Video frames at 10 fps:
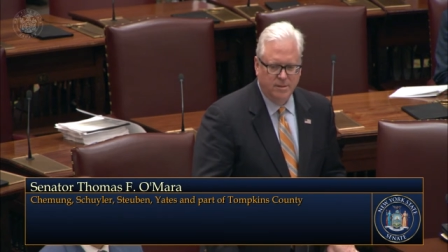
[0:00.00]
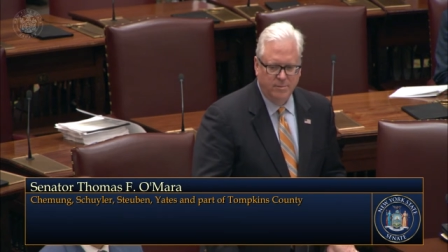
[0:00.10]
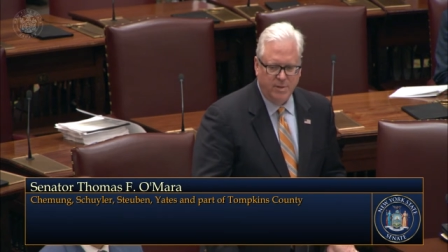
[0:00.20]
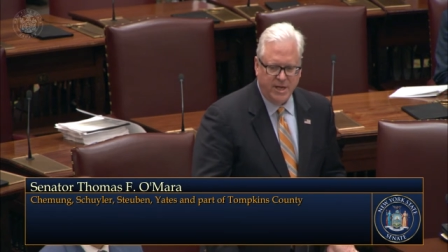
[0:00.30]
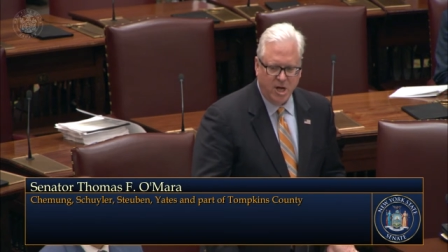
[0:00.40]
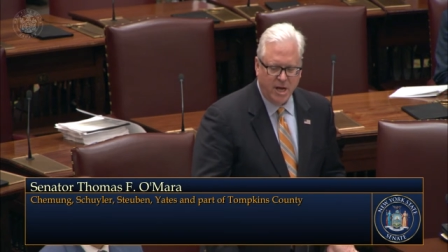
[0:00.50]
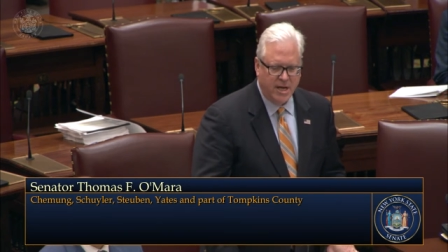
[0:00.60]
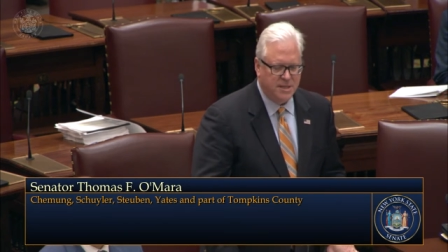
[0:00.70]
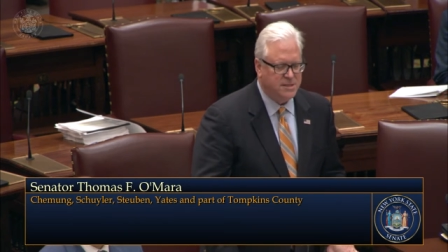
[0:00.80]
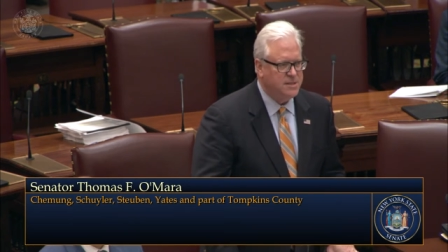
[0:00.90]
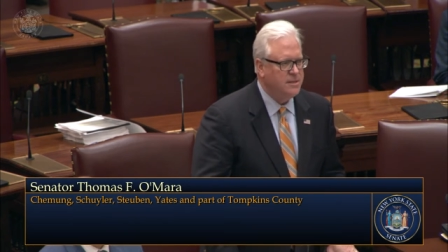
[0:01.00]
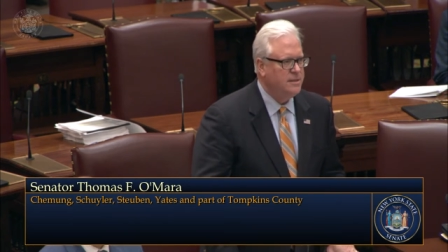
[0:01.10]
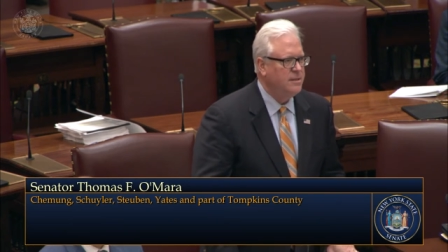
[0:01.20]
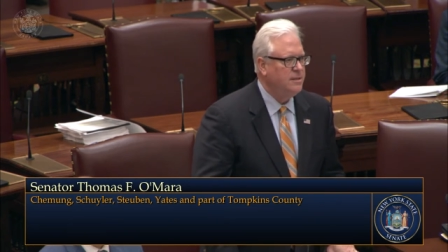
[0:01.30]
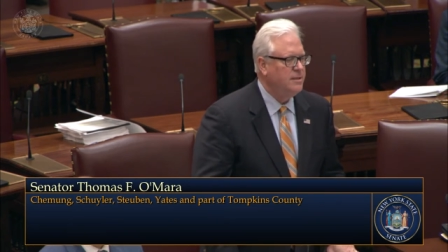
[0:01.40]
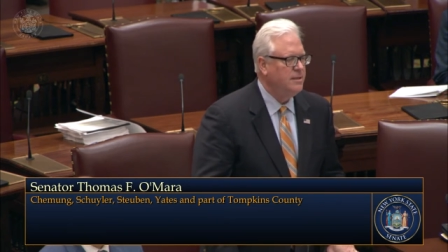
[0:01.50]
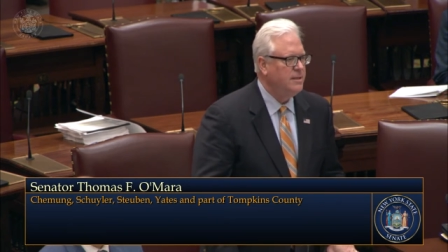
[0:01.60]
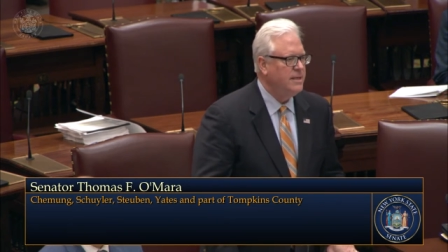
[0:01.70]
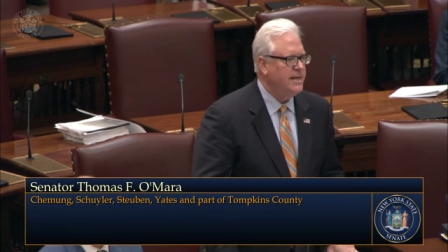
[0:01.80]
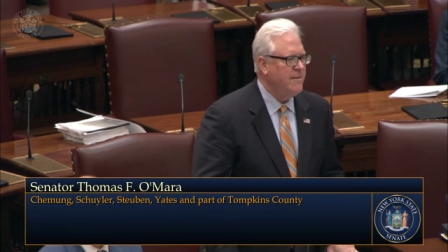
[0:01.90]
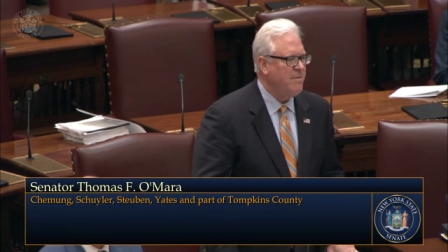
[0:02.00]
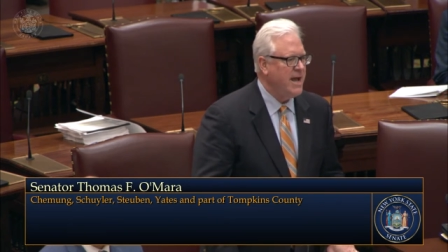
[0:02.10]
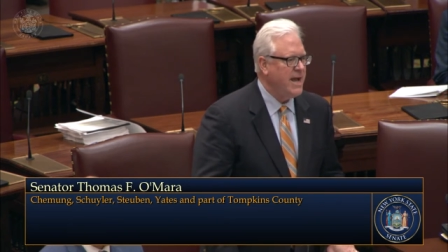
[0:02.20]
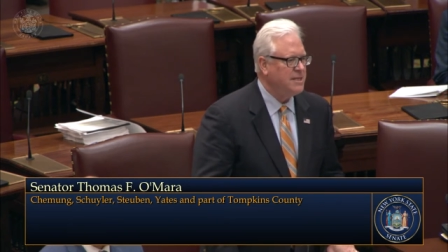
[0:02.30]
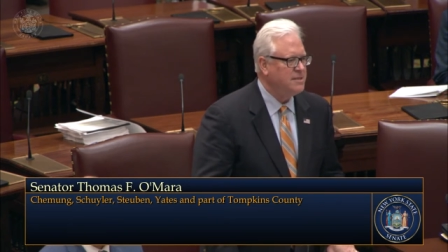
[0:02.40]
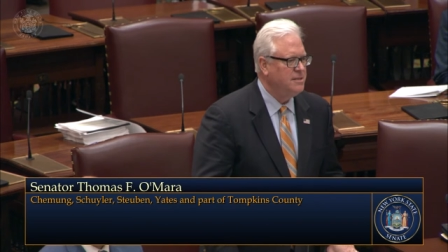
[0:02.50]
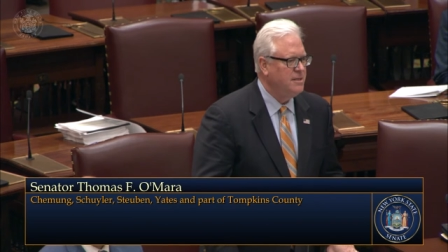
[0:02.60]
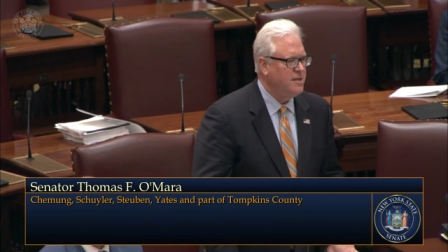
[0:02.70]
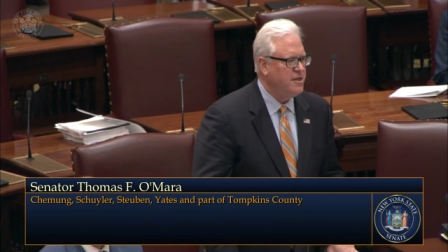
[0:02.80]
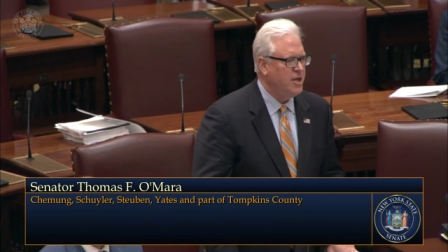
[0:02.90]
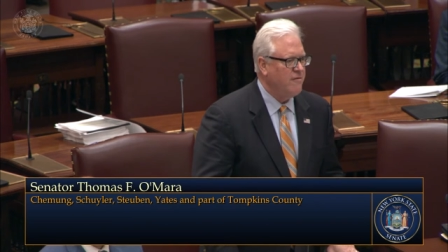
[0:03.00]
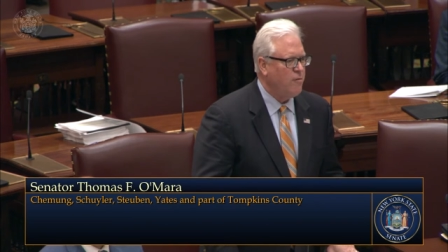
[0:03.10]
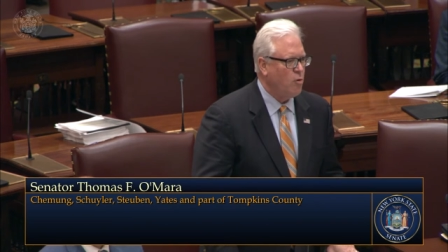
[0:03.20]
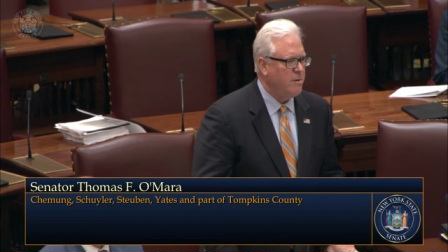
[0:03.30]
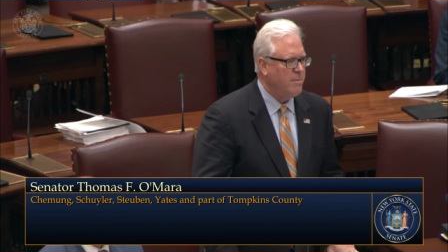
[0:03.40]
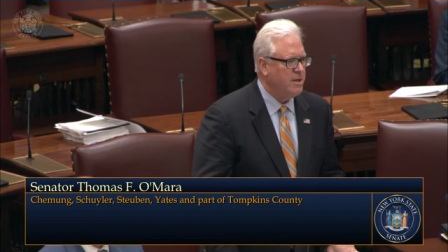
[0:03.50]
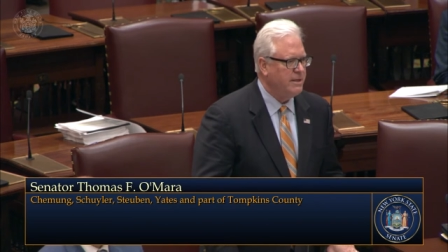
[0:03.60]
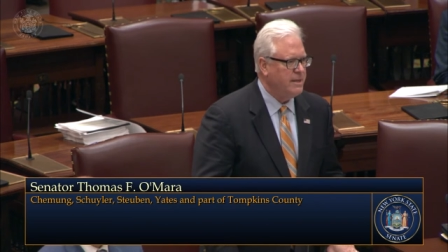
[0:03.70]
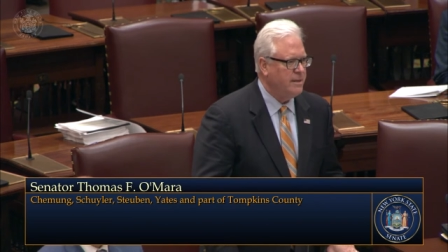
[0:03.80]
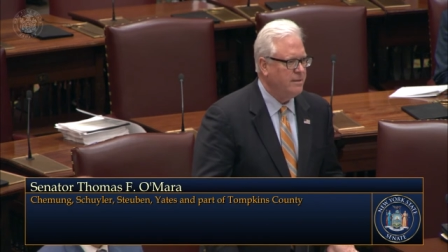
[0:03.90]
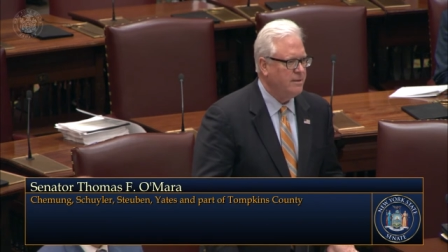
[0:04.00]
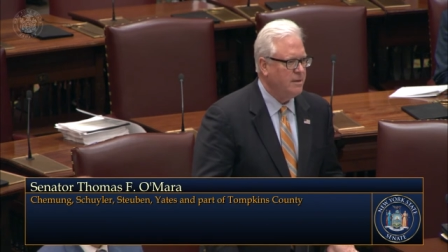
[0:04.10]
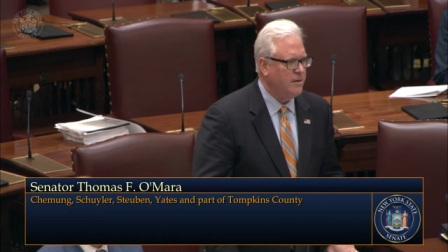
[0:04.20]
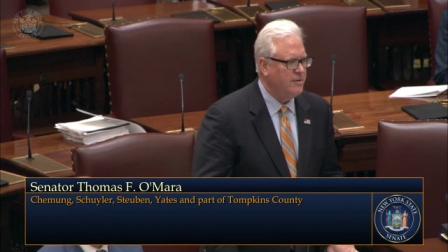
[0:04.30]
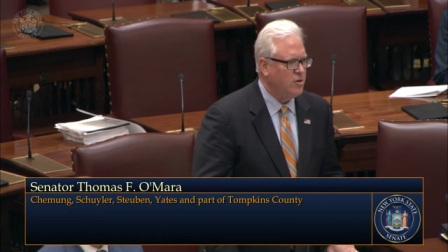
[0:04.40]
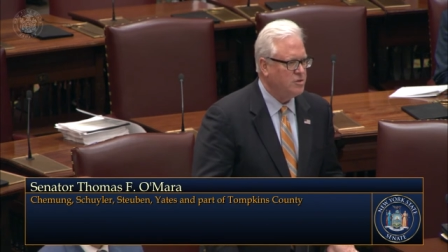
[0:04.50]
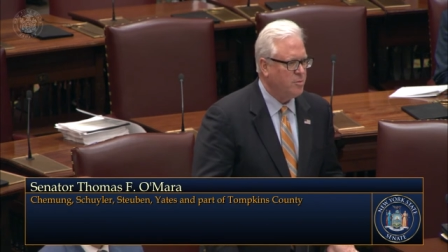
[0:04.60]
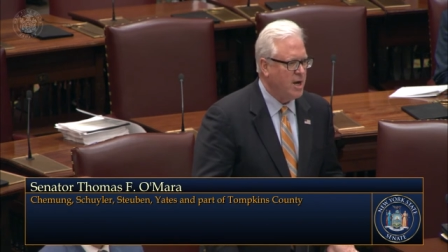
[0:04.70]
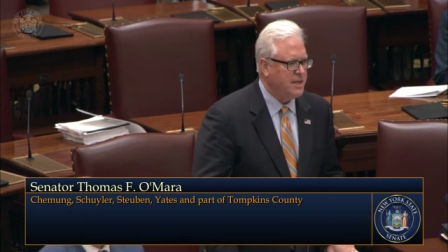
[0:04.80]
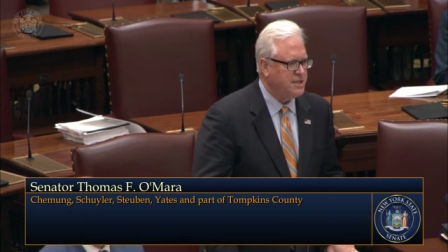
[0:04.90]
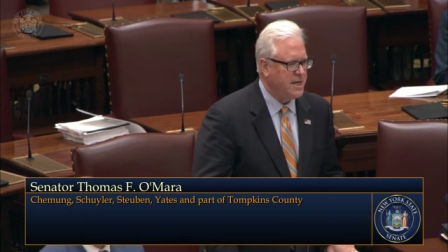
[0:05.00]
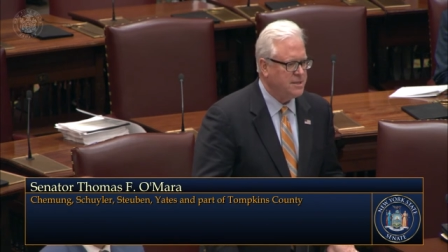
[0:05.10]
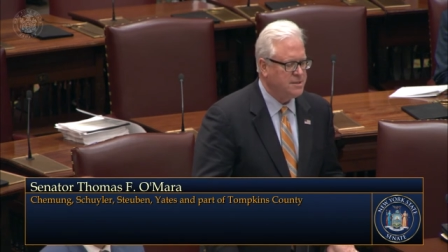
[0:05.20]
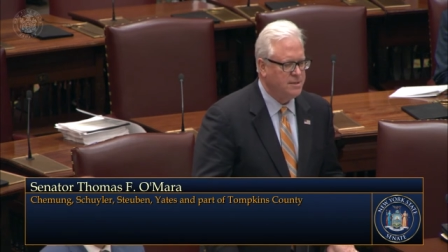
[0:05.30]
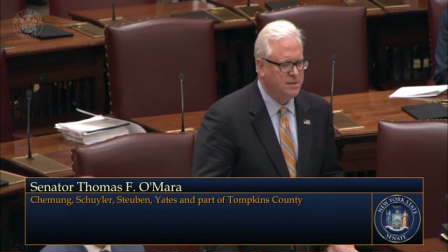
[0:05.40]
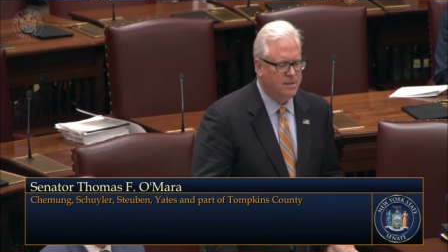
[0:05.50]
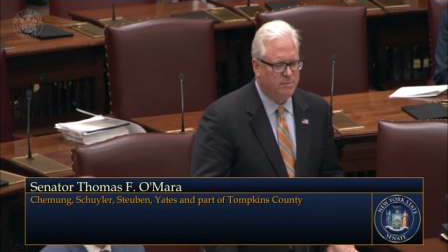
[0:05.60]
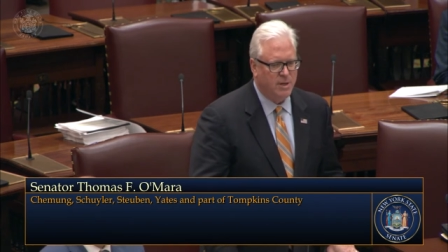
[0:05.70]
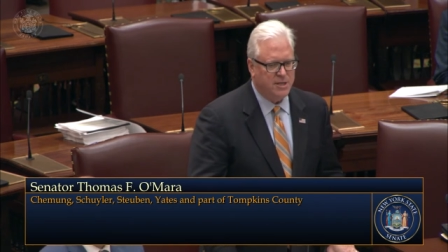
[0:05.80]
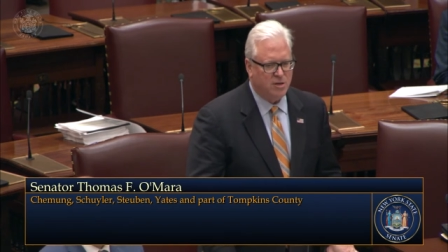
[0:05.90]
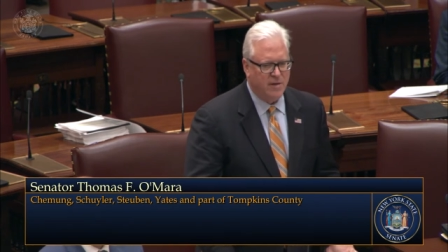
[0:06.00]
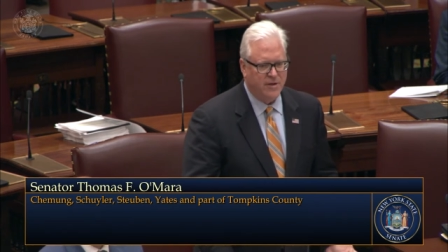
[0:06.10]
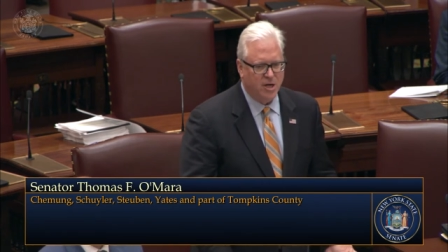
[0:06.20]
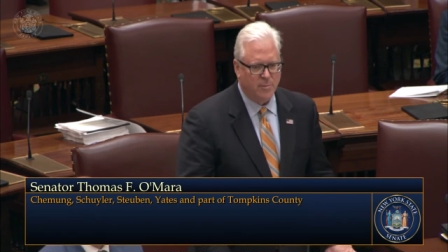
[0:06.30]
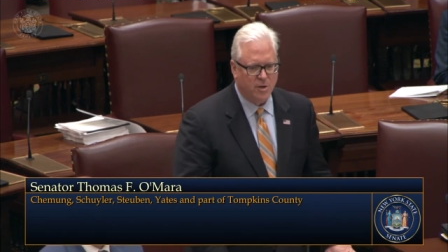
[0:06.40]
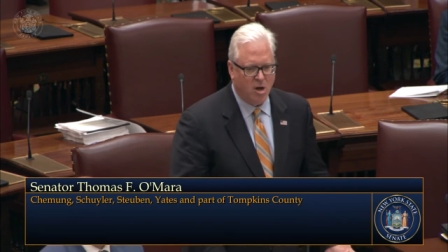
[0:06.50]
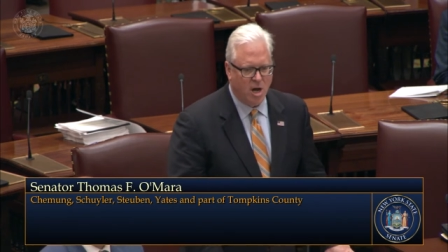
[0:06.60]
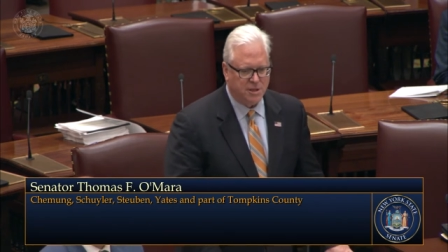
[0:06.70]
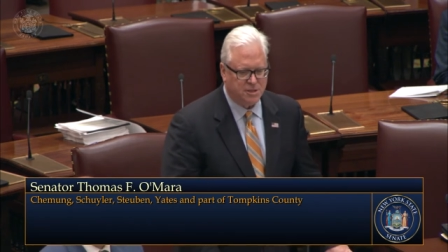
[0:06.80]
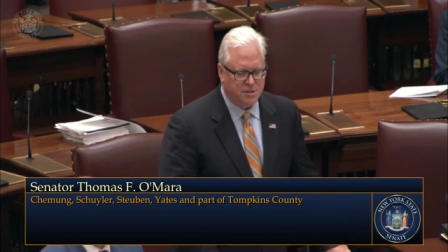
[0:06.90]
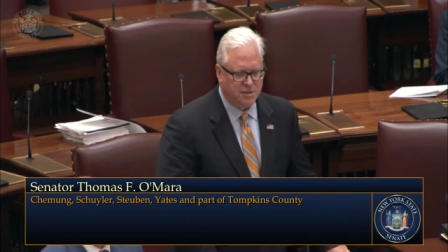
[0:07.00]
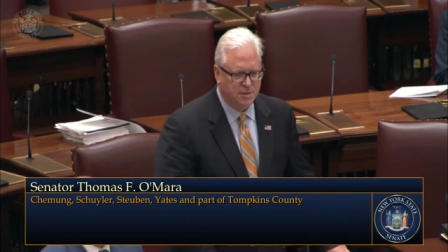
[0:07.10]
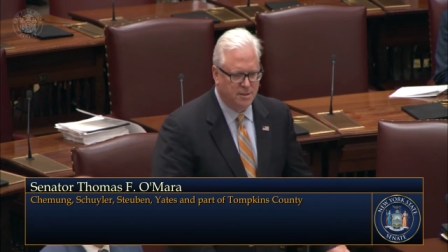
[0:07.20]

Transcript: because it impacts the affordability of those projects by driving up costs.